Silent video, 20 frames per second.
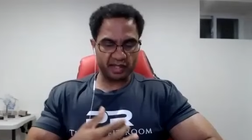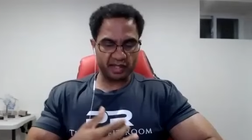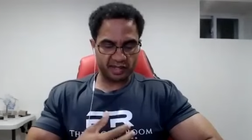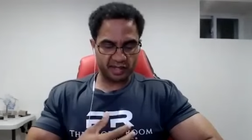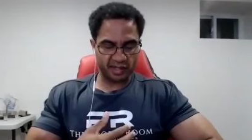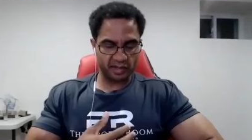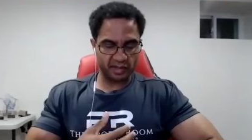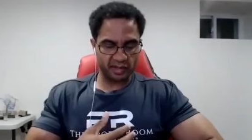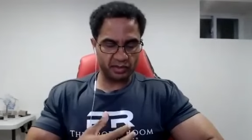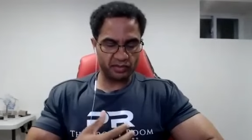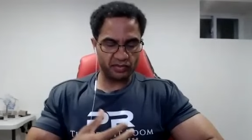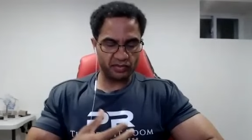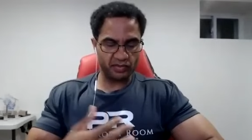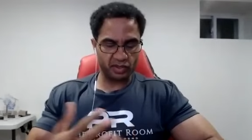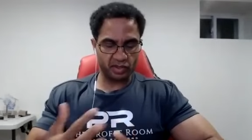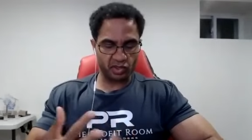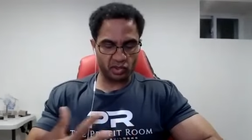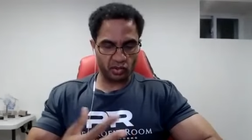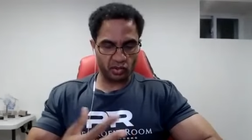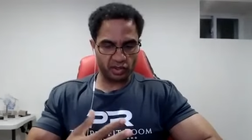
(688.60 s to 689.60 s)
even
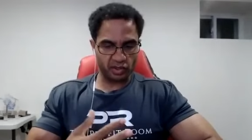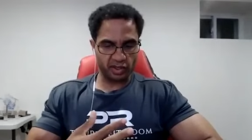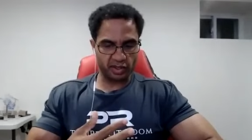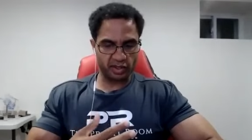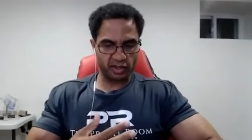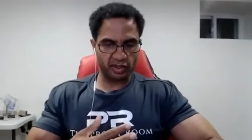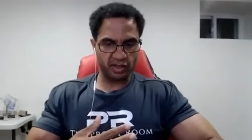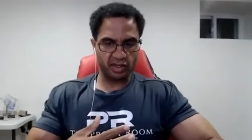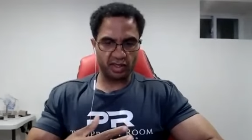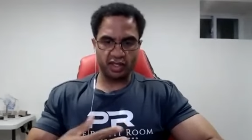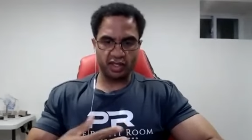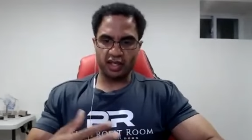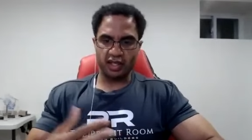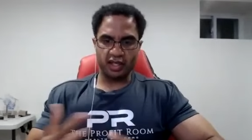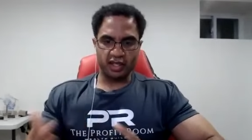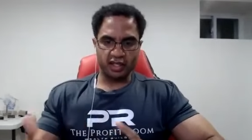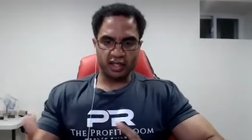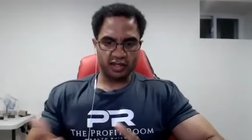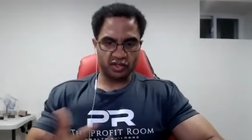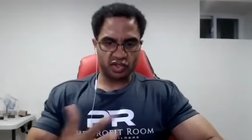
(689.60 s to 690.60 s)
myself, Latoya,
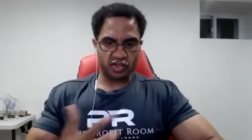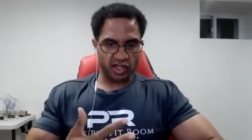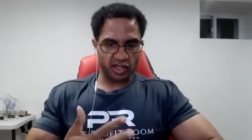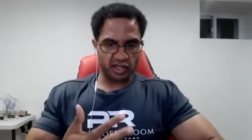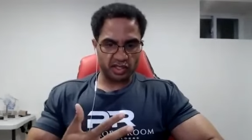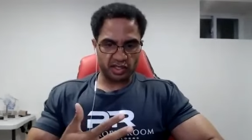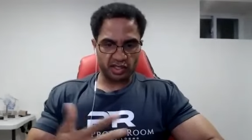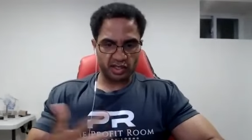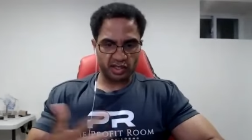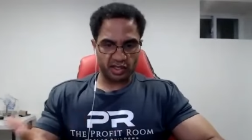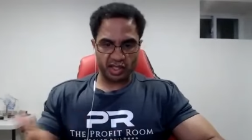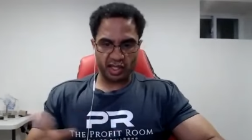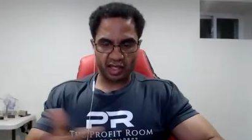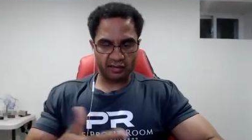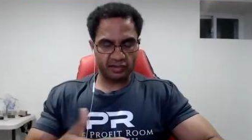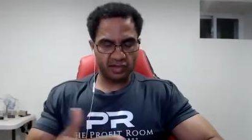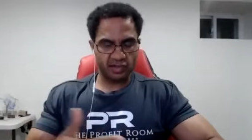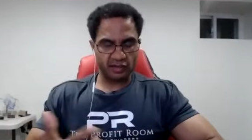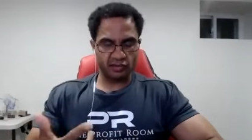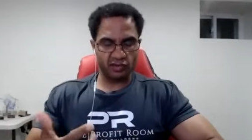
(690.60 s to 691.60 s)
Jason,
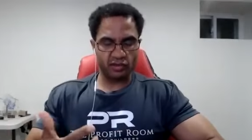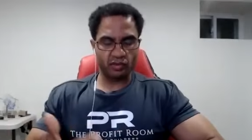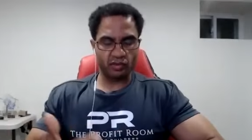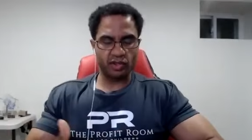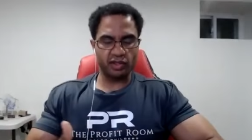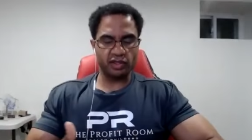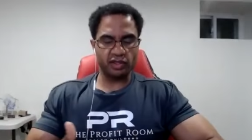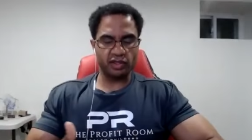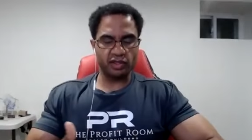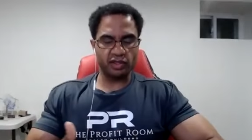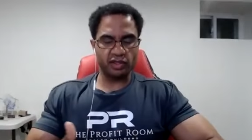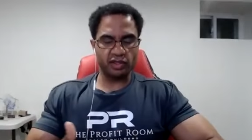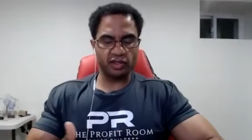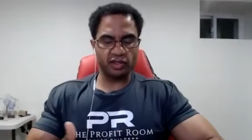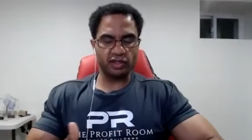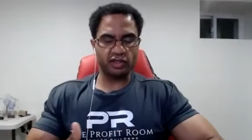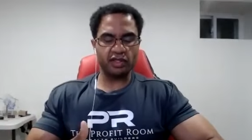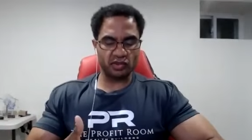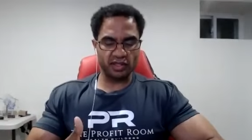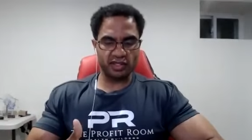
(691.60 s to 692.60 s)
Kevin,
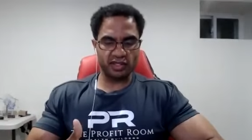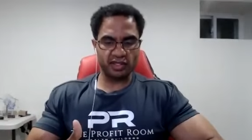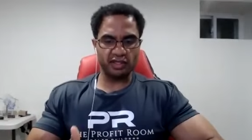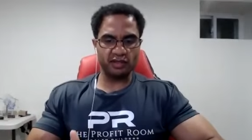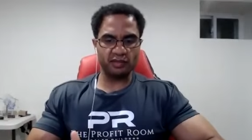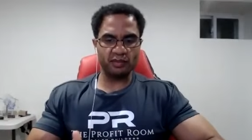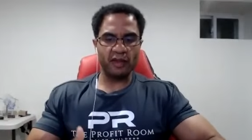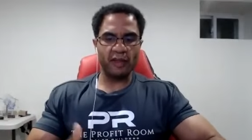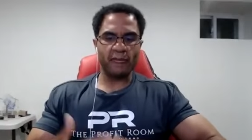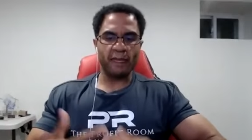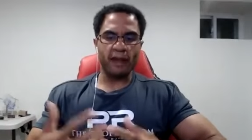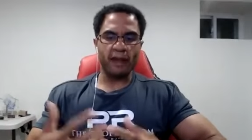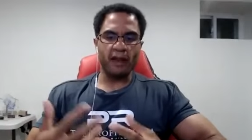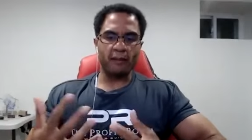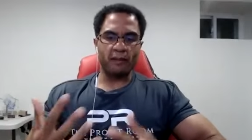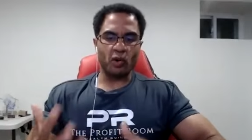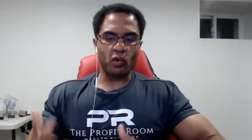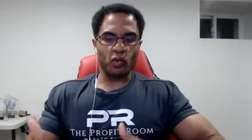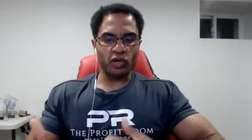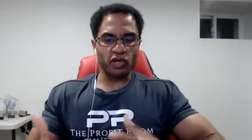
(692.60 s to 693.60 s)
everyone that's on the
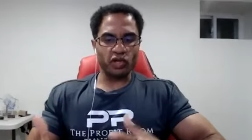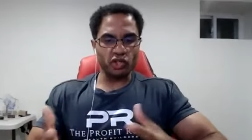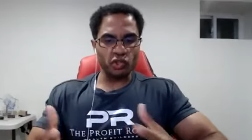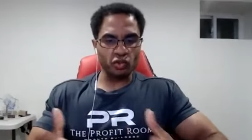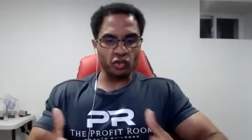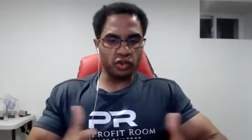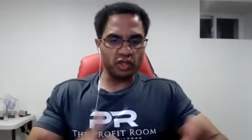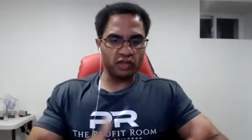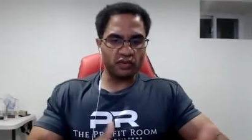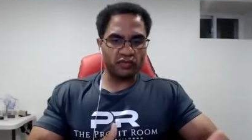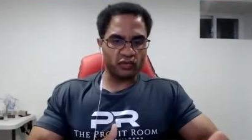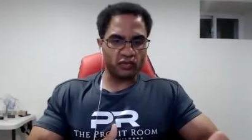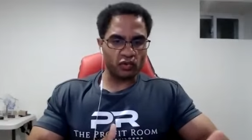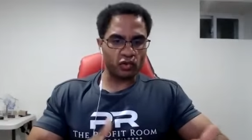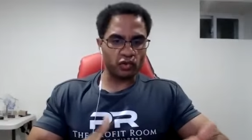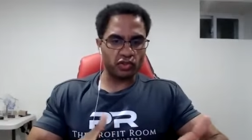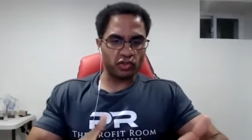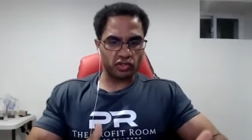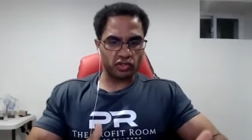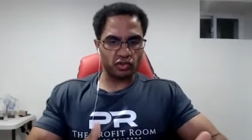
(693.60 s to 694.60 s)
team. But what do you
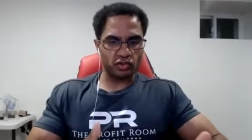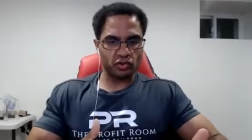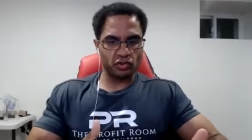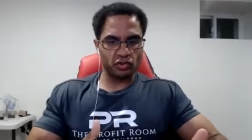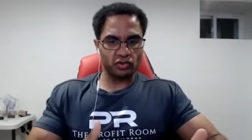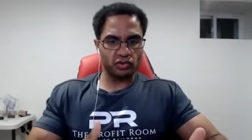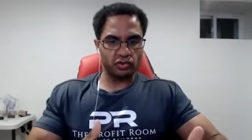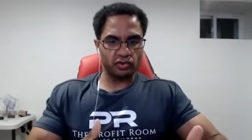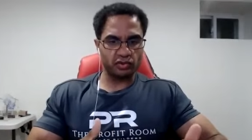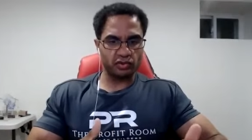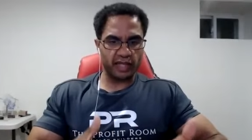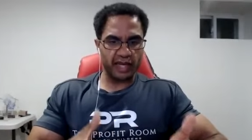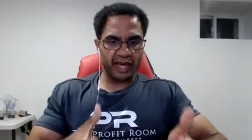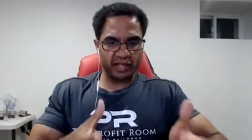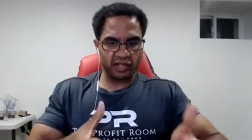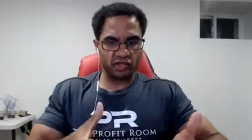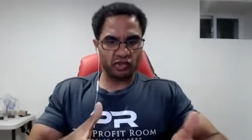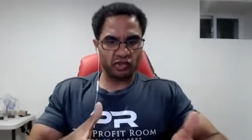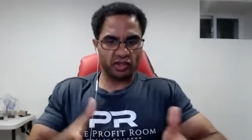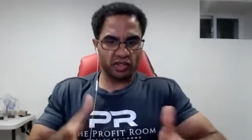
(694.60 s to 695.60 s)
look forward to
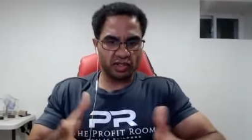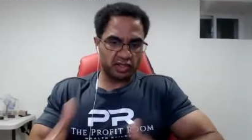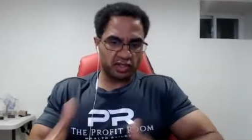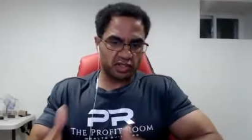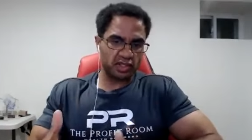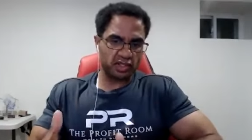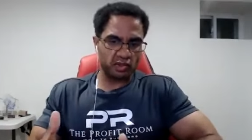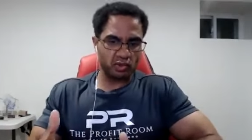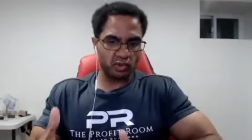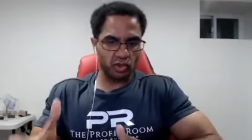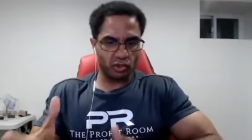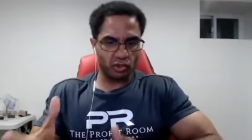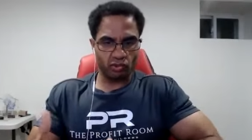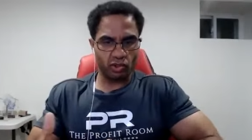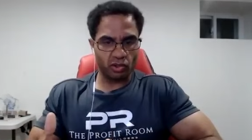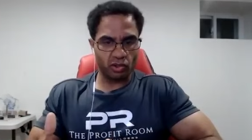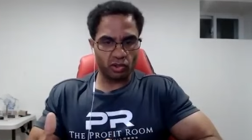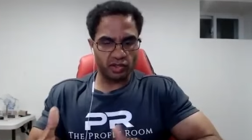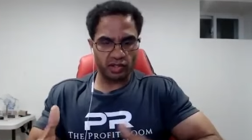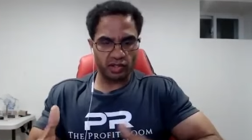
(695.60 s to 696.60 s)
as you
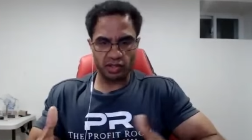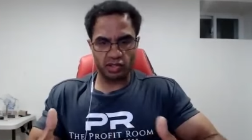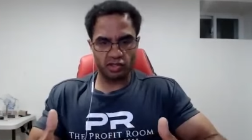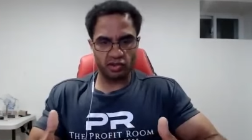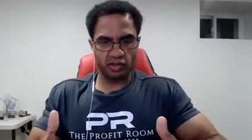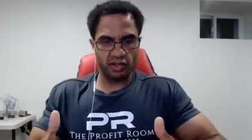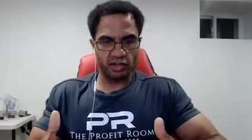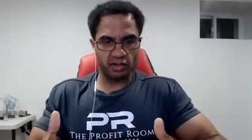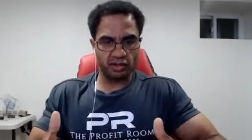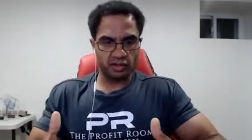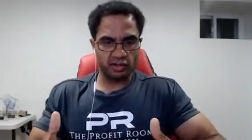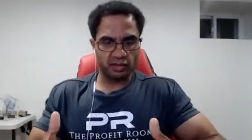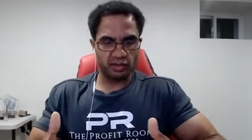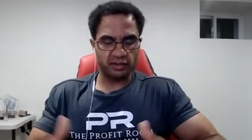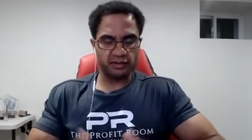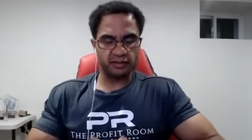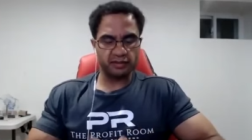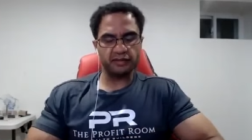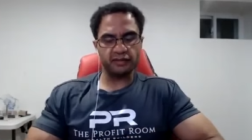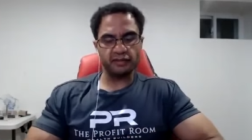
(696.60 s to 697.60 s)
continue to grow as a
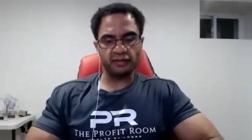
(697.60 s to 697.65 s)
trader?